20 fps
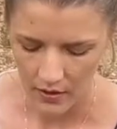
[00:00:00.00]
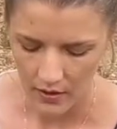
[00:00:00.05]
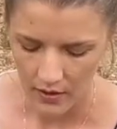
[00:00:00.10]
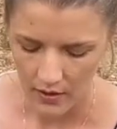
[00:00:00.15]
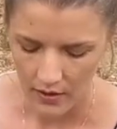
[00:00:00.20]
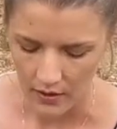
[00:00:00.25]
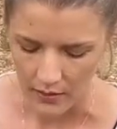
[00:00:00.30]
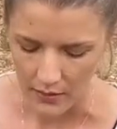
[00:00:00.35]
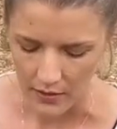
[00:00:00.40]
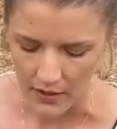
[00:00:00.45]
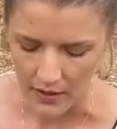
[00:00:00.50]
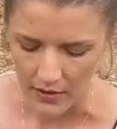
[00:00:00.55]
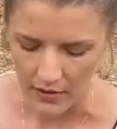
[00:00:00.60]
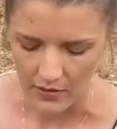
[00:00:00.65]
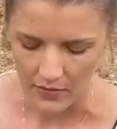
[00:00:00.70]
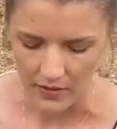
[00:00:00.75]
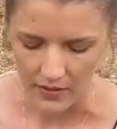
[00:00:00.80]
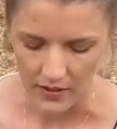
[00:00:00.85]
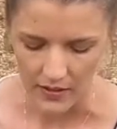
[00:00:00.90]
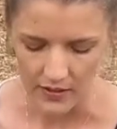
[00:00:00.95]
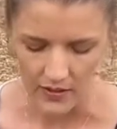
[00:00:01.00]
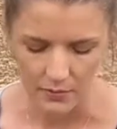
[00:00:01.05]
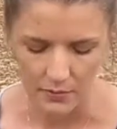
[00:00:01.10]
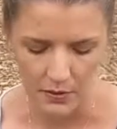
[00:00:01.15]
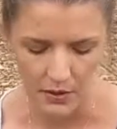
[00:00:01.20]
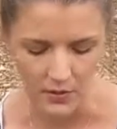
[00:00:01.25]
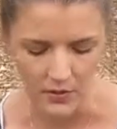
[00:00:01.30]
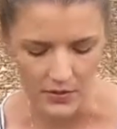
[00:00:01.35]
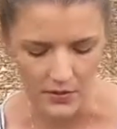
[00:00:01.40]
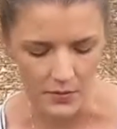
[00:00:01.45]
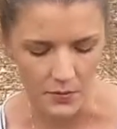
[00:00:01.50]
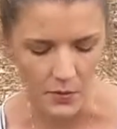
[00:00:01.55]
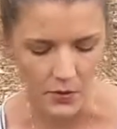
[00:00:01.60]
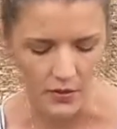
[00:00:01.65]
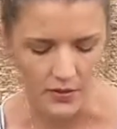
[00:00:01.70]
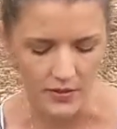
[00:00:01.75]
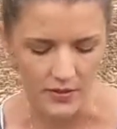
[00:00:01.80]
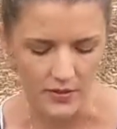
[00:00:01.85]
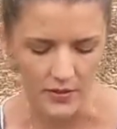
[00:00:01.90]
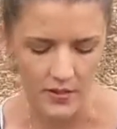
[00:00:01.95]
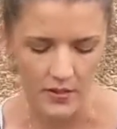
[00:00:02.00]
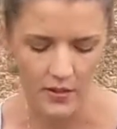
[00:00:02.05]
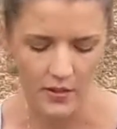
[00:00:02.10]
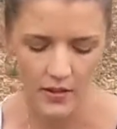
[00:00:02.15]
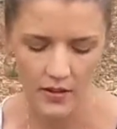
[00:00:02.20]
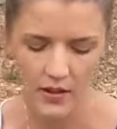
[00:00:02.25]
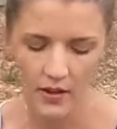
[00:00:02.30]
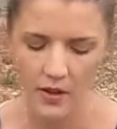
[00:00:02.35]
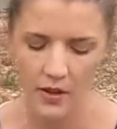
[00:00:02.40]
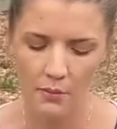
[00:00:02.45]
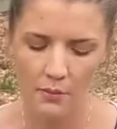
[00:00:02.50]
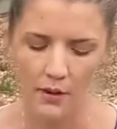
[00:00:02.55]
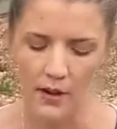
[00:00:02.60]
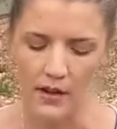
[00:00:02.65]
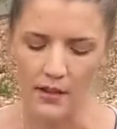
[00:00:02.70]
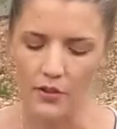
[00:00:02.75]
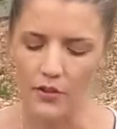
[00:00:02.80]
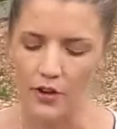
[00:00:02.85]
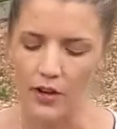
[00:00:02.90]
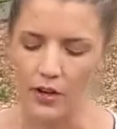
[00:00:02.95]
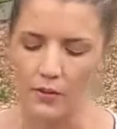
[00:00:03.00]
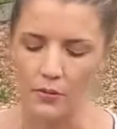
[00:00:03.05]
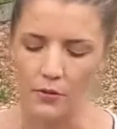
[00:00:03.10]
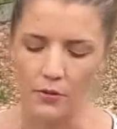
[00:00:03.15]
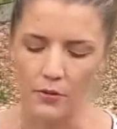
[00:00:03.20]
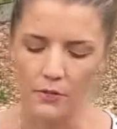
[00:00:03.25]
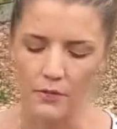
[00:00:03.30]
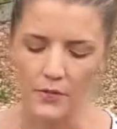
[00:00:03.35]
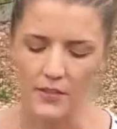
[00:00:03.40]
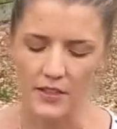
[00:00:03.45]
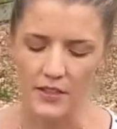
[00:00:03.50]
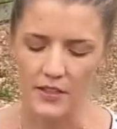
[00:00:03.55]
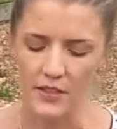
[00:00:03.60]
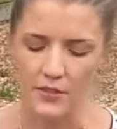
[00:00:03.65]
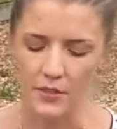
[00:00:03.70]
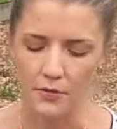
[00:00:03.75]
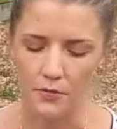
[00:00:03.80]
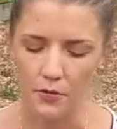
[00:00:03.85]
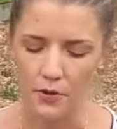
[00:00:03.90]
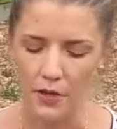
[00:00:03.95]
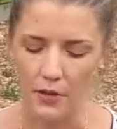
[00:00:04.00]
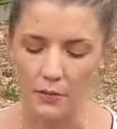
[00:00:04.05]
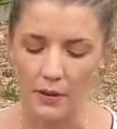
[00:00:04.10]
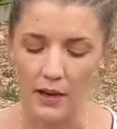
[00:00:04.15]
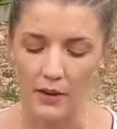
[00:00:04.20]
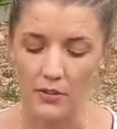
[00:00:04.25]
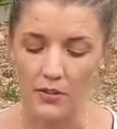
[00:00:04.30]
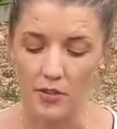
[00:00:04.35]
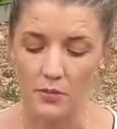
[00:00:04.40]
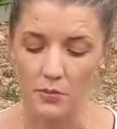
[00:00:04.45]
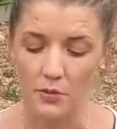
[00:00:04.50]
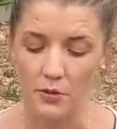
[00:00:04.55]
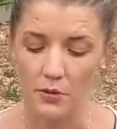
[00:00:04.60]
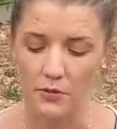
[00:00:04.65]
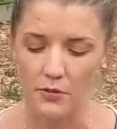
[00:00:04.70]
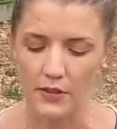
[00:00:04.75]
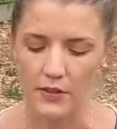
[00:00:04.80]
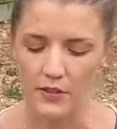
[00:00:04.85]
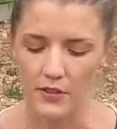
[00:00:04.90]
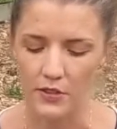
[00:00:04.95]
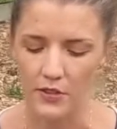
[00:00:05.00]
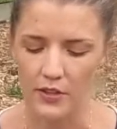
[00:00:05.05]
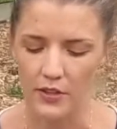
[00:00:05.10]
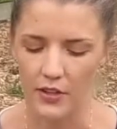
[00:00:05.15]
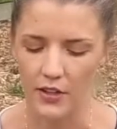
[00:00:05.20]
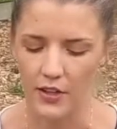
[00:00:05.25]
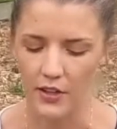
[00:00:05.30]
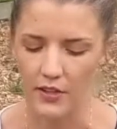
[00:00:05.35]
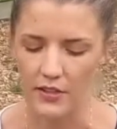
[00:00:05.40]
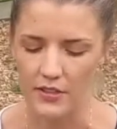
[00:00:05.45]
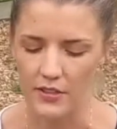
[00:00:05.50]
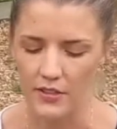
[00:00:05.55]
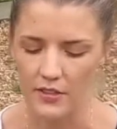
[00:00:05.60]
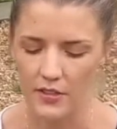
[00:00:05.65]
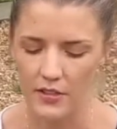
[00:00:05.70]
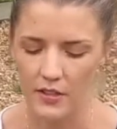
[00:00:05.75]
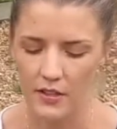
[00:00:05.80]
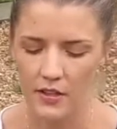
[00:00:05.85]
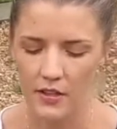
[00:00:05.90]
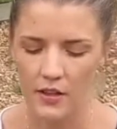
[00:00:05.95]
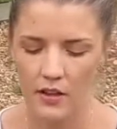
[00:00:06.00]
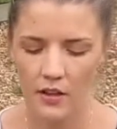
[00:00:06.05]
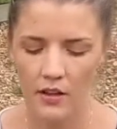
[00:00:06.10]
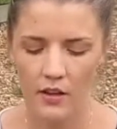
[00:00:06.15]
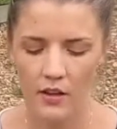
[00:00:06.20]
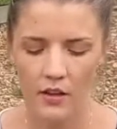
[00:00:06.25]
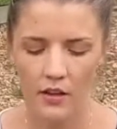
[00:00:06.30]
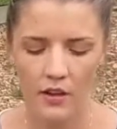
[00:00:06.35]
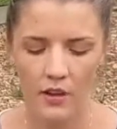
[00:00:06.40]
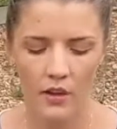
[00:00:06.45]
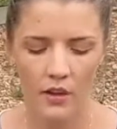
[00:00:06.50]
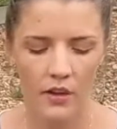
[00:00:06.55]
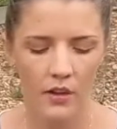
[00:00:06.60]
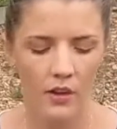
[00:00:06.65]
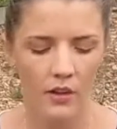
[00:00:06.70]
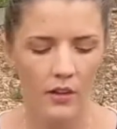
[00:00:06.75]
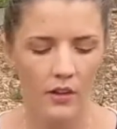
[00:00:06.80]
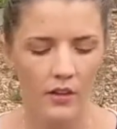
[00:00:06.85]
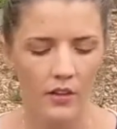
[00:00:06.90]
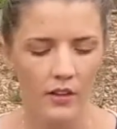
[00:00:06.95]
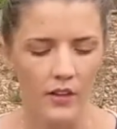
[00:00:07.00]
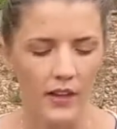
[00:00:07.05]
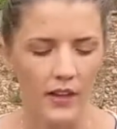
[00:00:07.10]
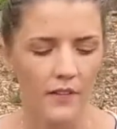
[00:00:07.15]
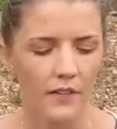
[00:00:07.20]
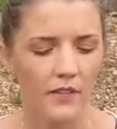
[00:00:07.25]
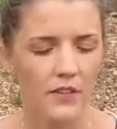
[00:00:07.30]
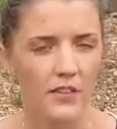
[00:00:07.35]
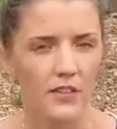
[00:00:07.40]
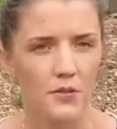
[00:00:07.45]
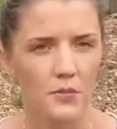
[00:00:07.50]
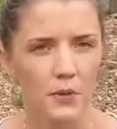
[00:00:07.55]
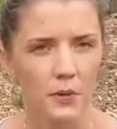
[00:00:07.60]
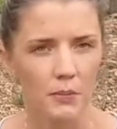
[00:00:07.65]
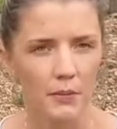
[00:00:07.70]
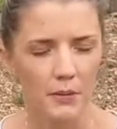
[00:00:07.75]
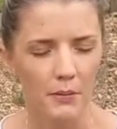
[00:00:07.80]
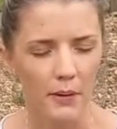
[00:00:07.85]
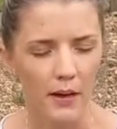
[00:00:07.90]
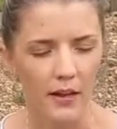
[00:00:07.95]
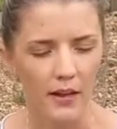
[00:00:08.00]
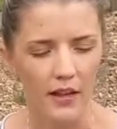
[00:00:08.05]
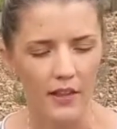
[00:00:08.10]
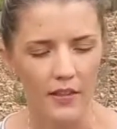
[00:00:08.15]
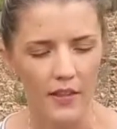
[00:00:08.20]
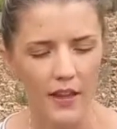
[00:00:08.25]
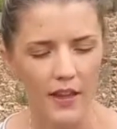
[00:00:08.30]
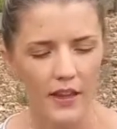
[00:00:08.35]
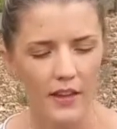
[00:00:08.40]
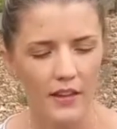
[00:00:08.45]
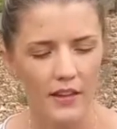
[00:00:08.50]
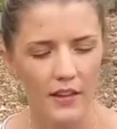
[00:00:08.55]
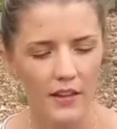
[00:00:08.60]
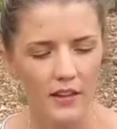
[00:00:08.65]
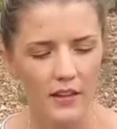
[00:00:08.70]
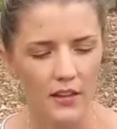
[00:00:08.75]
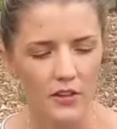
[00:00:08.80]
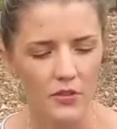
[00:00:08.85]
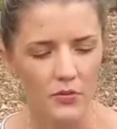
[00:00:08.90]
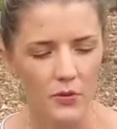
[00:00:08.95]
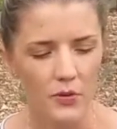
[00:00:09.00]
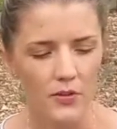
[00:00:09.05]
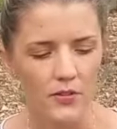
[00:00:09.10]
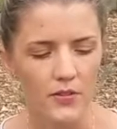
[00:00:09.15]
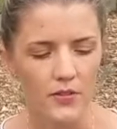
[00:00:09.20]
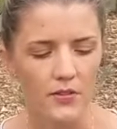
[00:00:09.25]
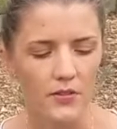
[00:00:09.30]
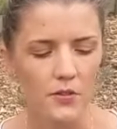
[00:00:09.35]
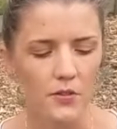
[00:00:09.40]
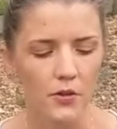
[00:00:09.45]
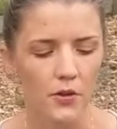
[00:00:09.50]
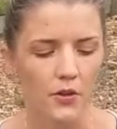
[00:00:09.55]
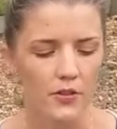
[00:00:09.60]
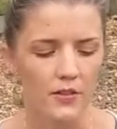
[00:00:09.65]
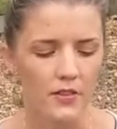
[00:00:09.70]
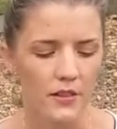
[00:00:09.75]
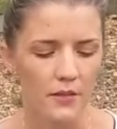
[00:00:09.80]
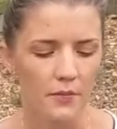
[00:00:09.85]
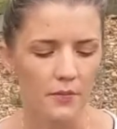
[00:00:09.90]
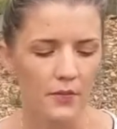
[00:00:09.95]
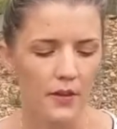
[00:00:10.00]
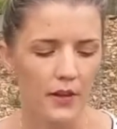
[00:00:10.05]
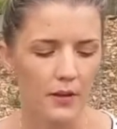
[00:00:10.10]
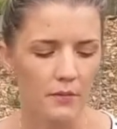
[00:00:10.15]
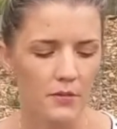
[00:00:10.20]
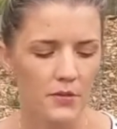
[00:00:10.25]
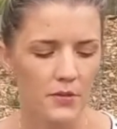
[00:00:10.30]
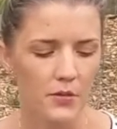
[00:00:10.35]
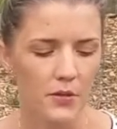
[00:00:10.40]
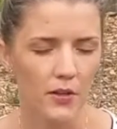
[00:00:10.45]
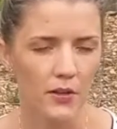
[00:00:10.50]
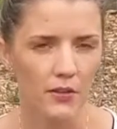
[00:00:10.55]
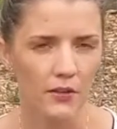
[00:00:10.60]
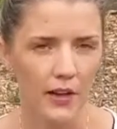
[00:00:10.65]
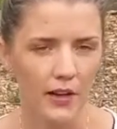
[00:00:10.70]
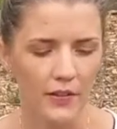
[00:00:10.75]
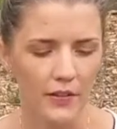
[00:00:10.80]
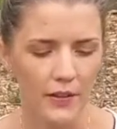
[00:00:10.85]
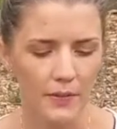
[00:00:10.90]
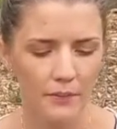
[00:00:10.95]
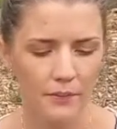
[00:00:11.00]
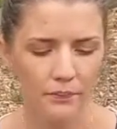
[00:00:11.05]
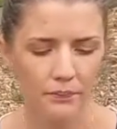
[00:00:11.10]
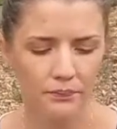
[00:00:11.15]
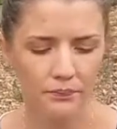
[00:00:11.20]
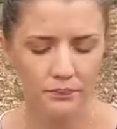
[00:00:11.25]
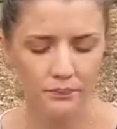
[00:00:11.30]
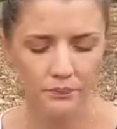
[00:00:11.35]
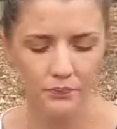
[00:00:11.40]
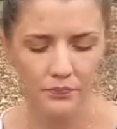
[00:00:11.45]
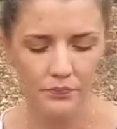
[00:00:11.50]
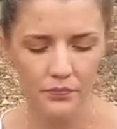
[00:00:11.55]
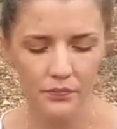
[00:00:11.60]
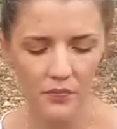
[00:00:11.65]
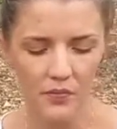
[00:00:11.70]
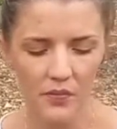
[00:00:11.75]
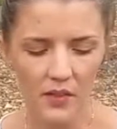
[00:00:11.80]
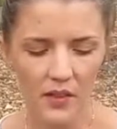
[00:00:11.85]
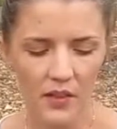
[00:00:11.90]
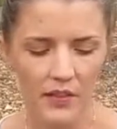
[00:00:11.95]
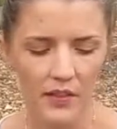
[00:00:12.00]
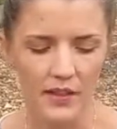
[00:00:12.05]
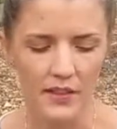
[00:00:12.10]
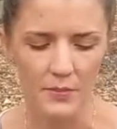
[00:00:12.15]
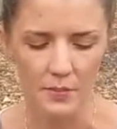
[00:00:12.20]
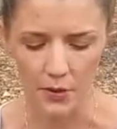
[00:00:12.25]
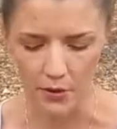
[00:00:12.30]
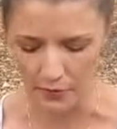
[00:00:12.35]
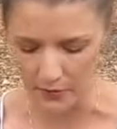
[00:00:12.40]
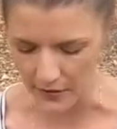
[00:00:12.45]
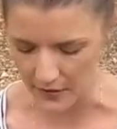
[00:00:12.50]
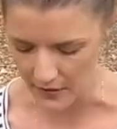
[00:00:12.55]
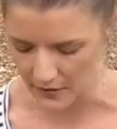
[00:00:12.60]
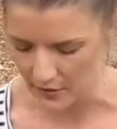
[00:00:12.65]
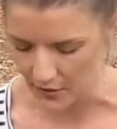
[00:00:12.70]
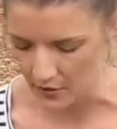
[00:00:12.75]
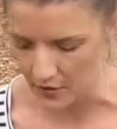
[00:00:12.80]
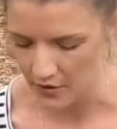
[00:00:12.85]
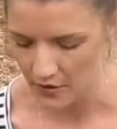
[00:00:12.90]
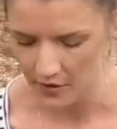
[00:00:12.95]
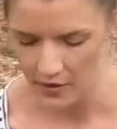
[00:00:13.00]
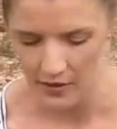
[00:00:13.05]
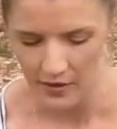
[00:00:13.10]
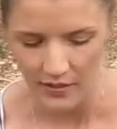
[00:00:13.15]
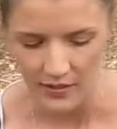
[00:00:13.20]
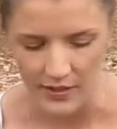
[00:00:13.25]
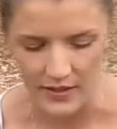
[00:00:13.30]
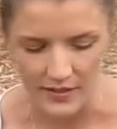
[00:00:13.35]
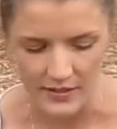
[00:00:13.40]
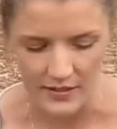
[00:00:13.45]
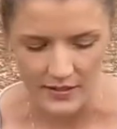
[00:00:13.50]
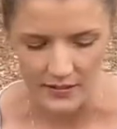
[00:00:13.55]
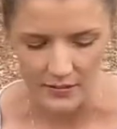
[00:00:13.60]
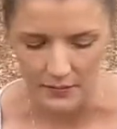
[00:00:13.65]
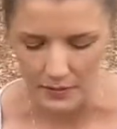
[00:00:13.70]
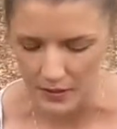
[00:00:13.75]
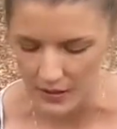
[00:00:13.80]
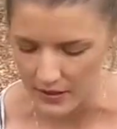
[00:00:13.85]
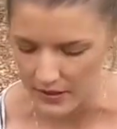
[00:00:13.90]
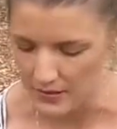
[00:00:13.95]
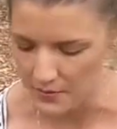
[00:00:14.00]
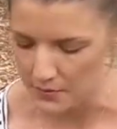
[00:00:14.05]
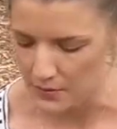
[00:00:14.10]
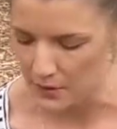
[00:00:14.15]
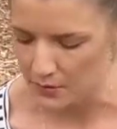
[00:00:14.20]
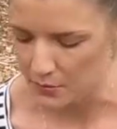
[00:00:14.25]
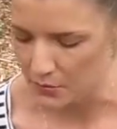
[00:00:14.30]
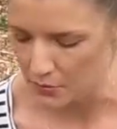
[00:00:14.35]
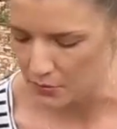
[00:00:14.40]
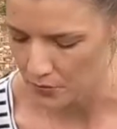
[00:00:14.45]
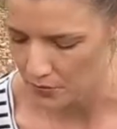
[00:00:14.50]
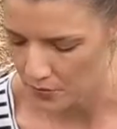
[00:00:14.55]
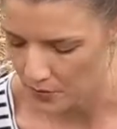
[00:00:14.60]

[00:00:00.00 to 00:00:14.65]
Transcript: them out. In fact, because this pot is biodegradable, it's actually falling apart, which is perfect. So I can kind of just, look at that, just rip it apart like that, and those roots have still got some soil around them, and that's perfect. So that's being as minimal